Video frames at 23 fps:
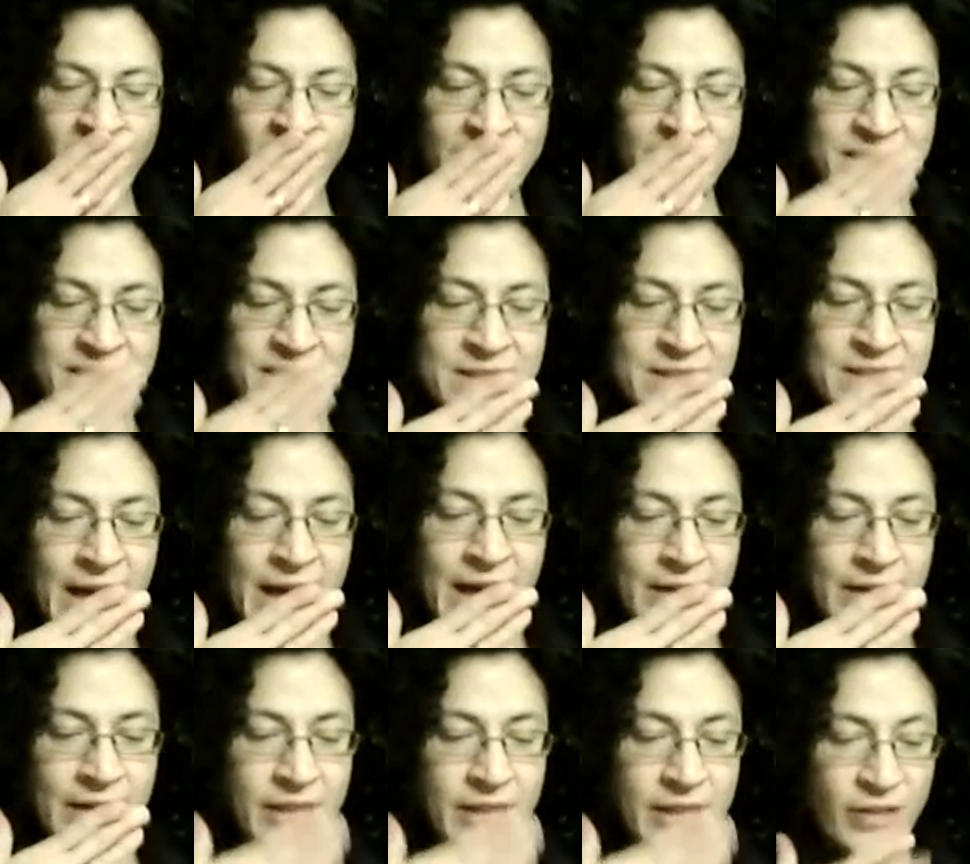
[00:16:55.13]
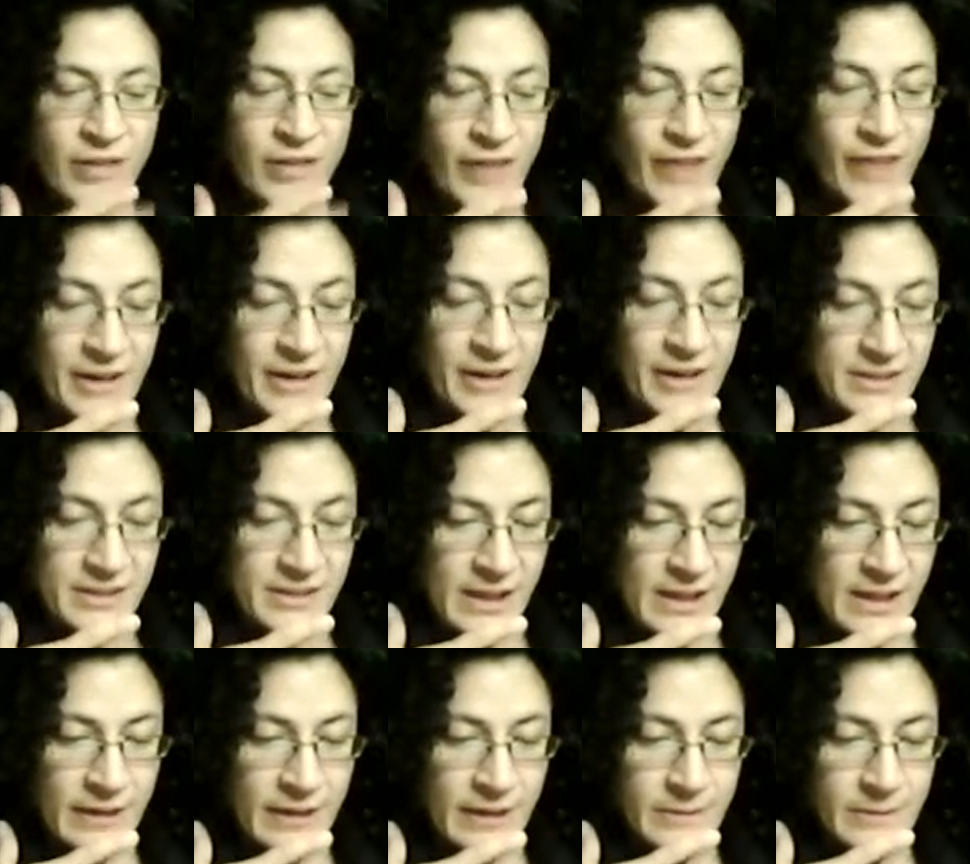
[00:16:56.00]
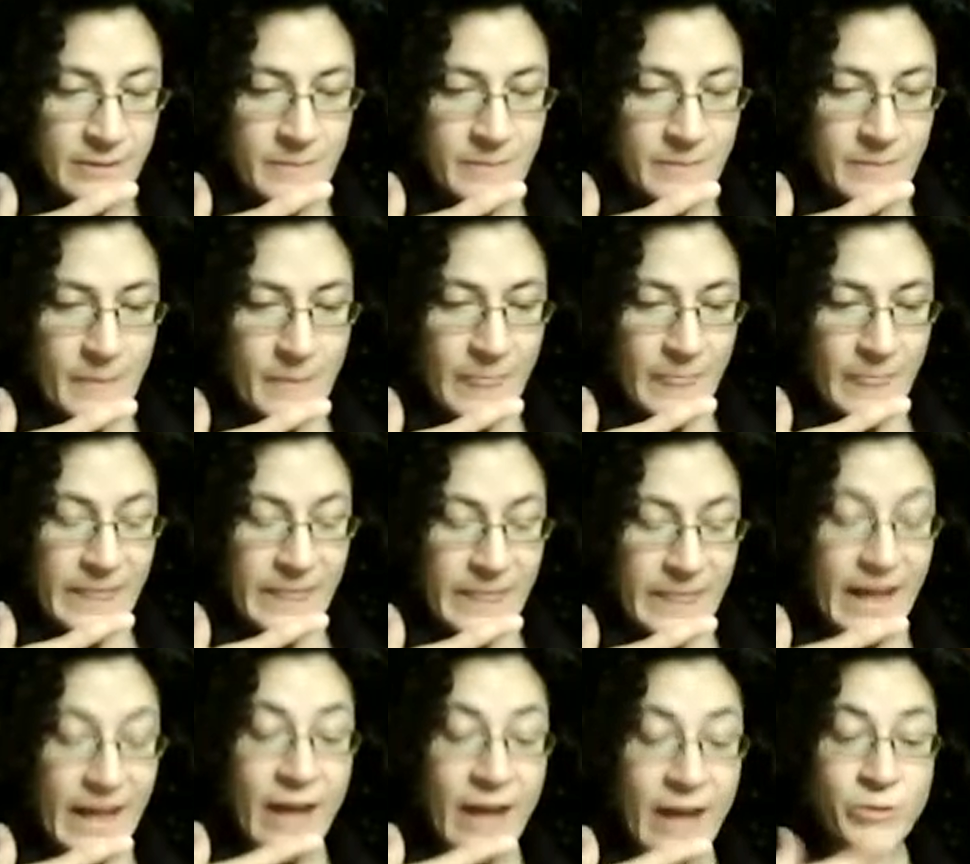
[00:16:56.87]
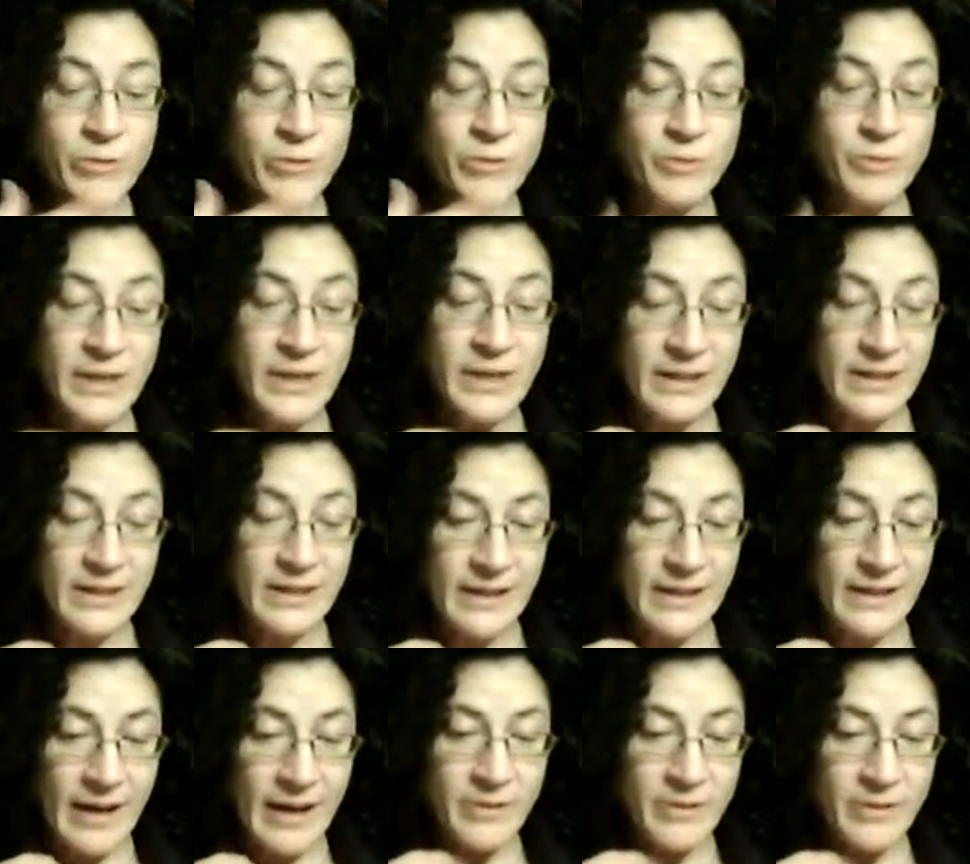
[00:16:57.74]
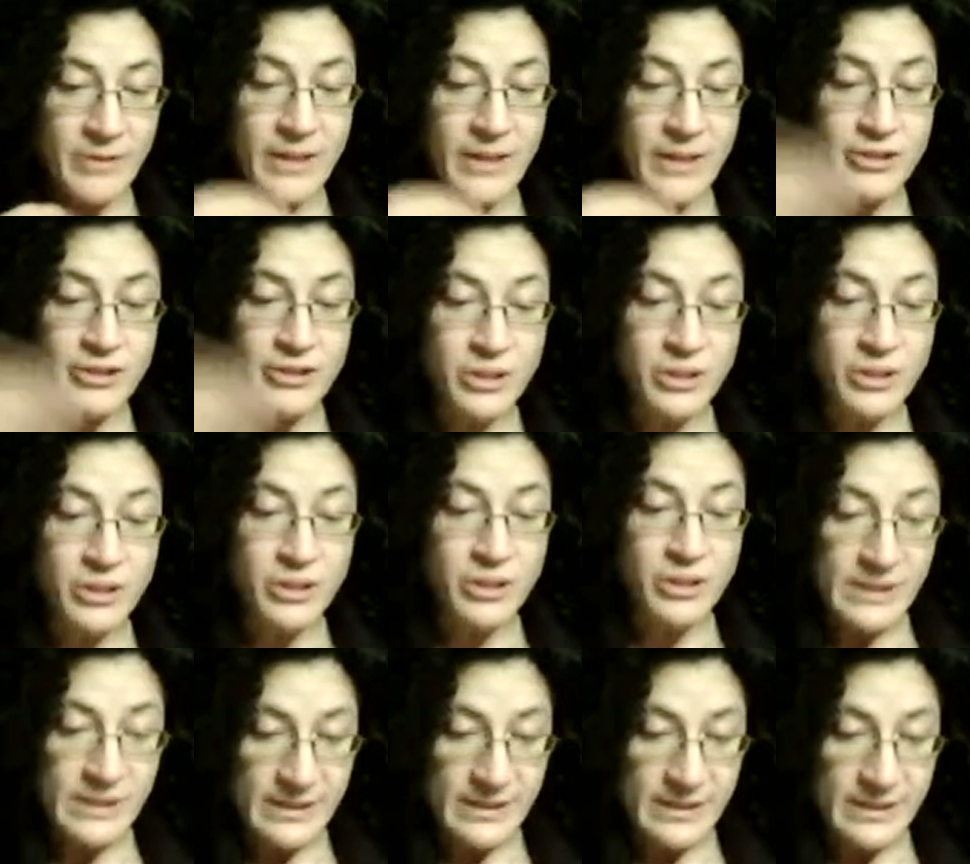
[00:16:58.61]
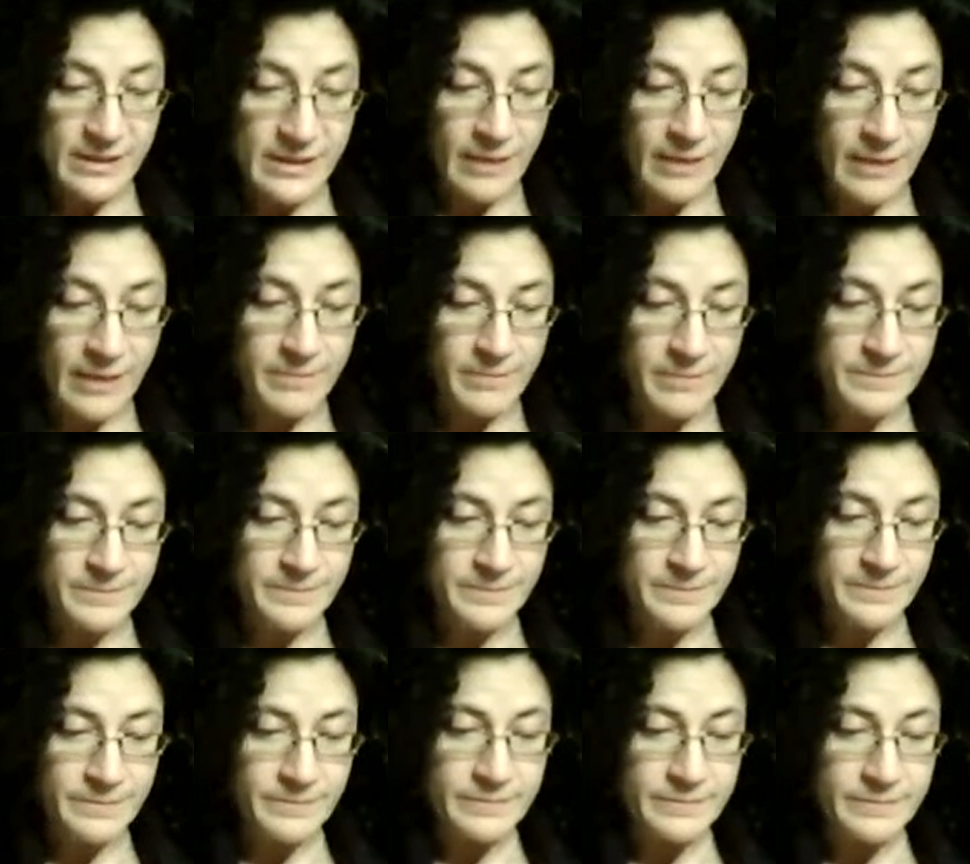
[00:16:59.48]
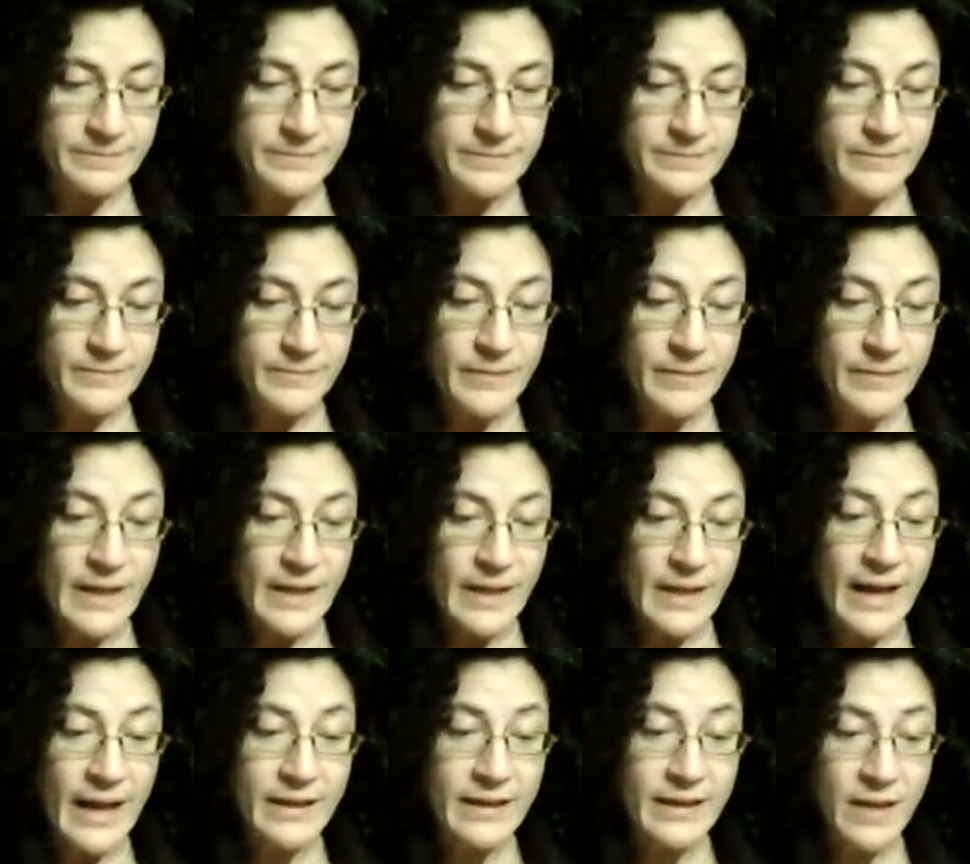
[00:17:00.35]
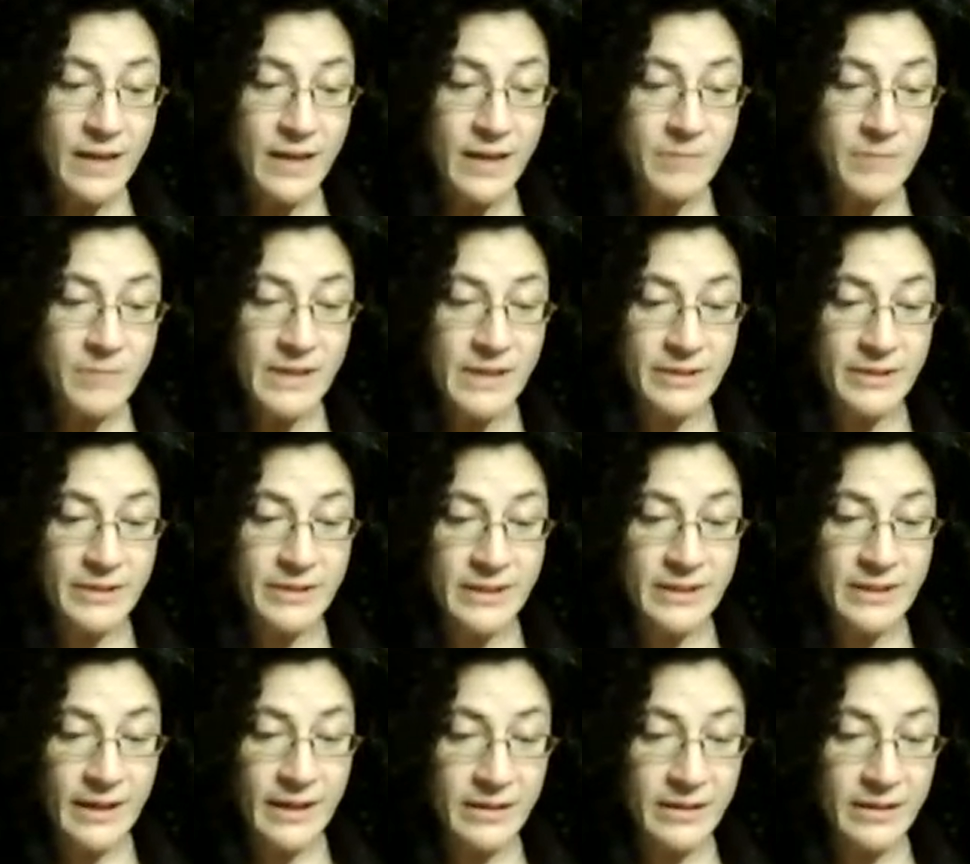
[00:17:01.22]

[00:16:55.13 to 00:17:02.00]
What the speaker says: sat at the fireside. I was reading aloud, and she was listening. I had come down at 9